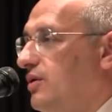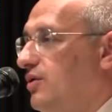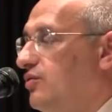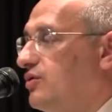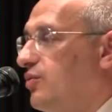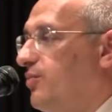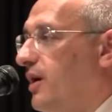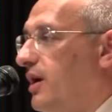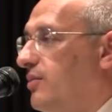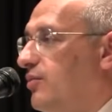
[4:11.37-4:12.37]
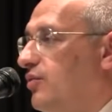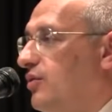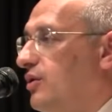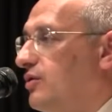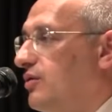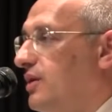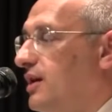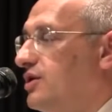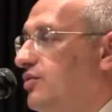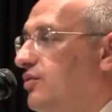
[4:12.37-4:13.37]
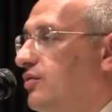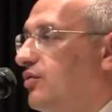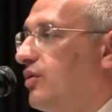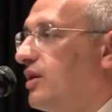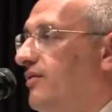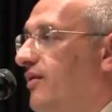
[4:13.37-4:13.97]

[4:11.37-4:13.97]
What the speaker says: But when a woman attacks a man,